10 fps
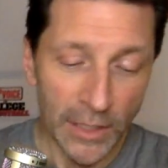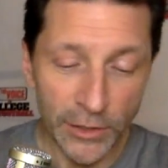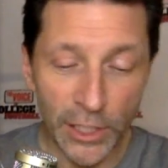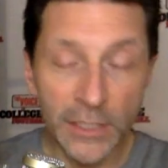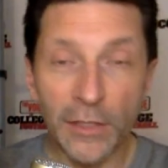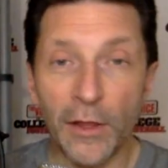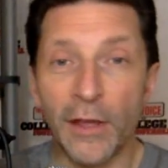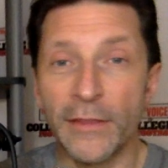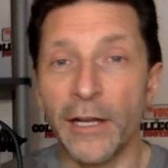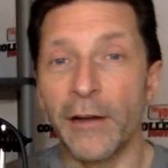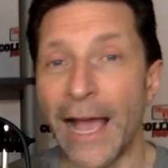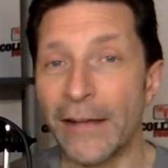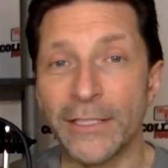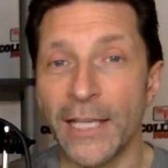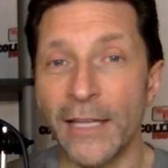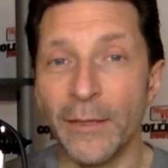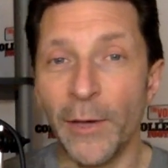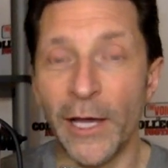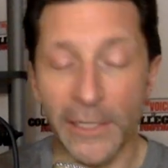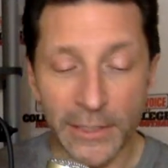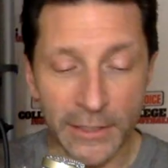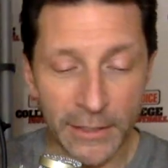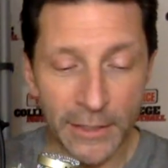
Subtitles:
Just a thought there, outside the box.